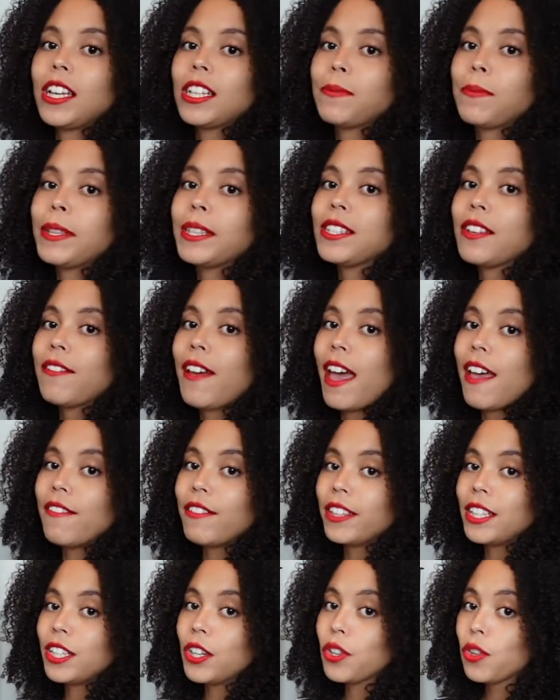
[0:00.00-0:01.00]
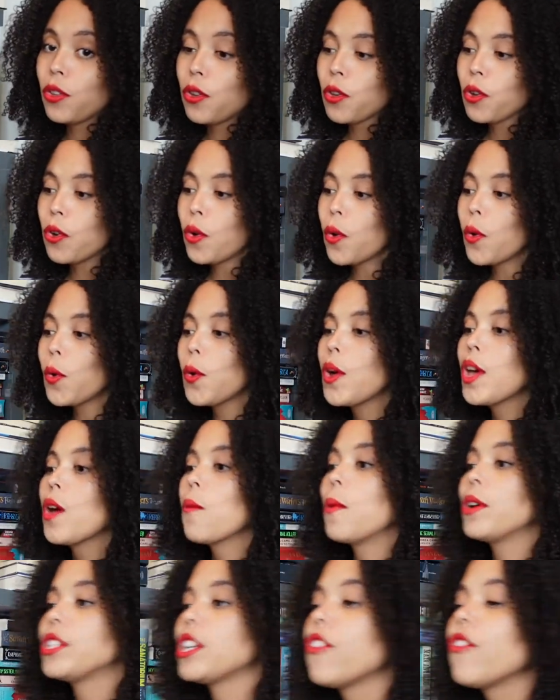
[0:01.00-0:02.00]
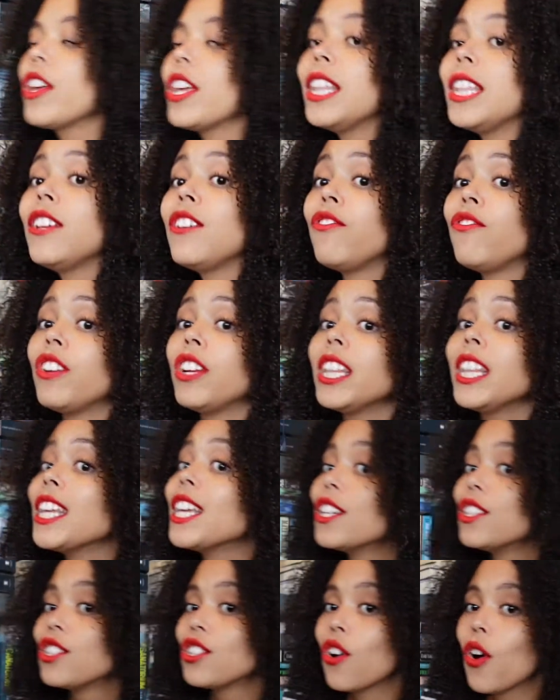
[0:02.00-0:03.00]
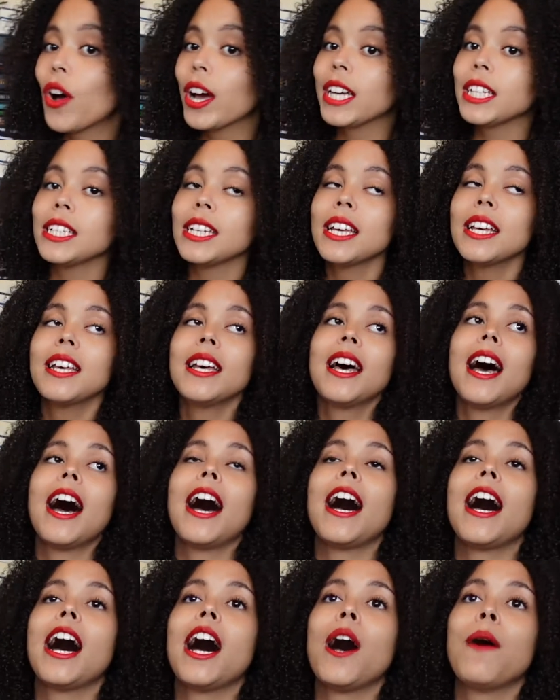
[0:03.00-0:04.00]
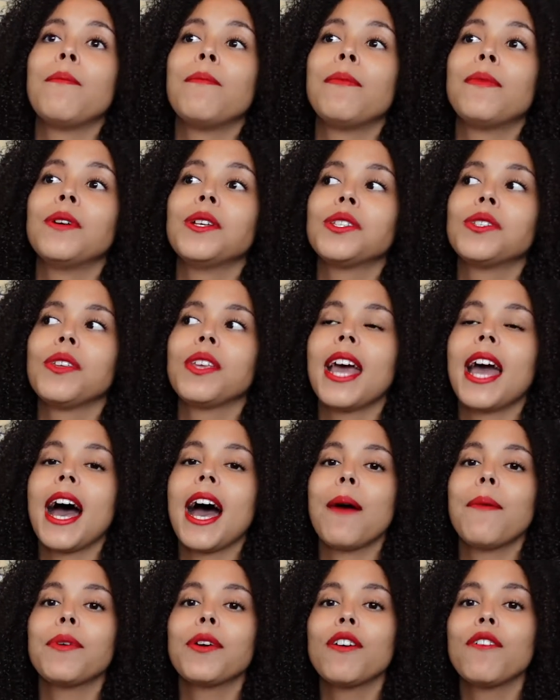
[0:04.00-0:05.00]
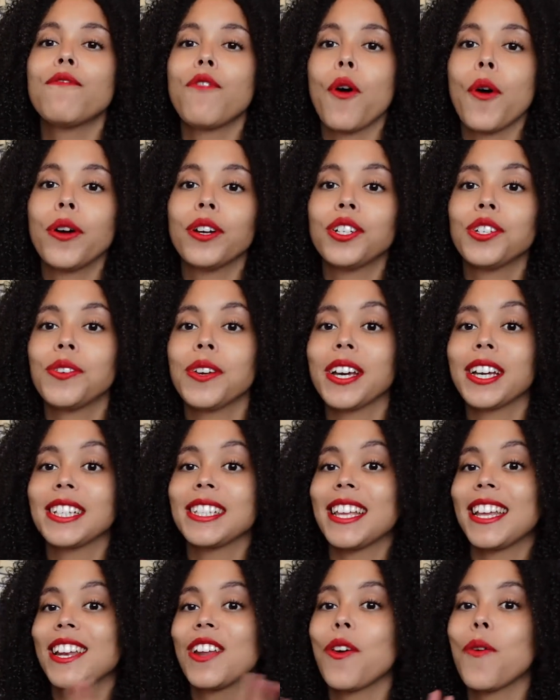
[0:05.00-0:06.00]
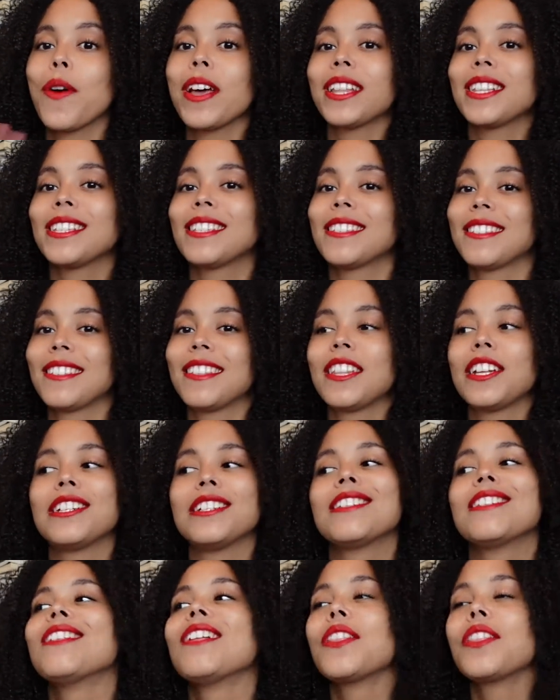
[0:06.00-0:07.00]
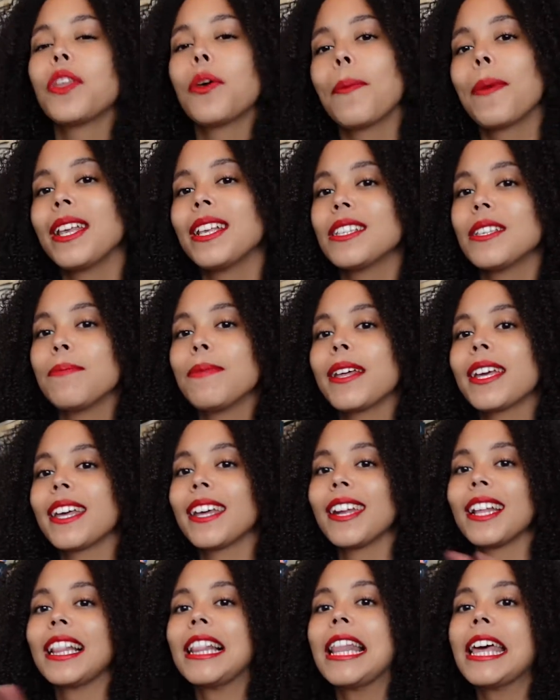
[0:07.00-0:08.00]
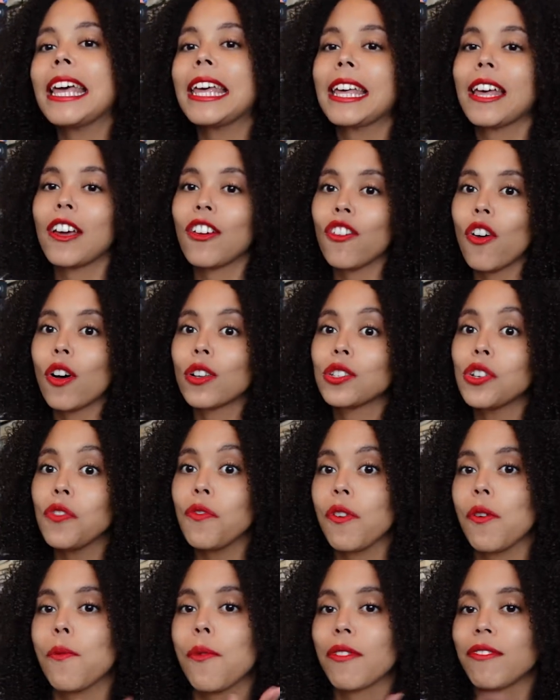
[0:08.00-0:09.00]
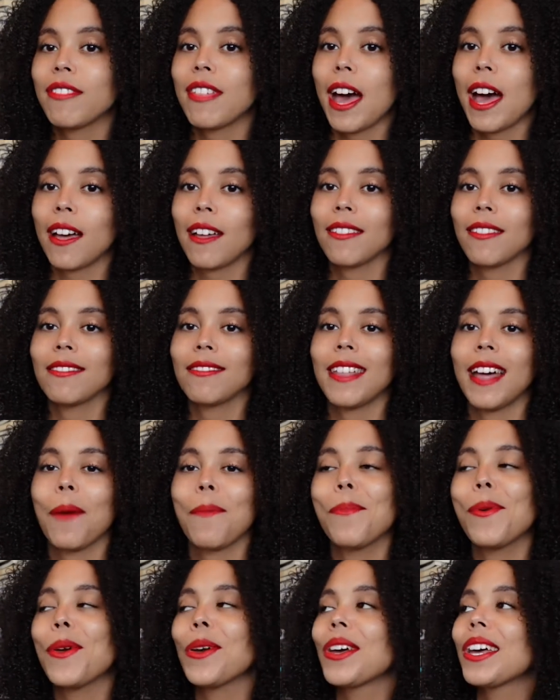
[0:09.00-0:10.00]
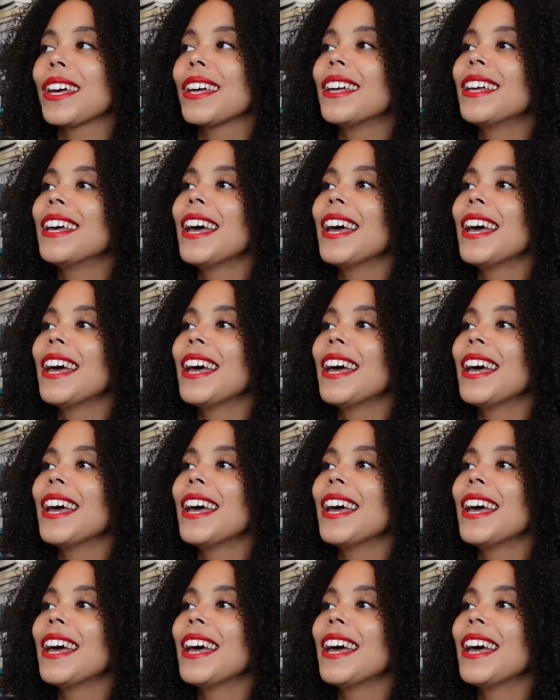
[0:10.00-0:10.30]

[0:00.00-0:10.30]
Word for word: Husbands of Evelyn Hugo, which I really, really enjoyed. Um, so yeah, I'm looking forward to it, because I know it's there's there'll be some like kind of link and crossover with that that book.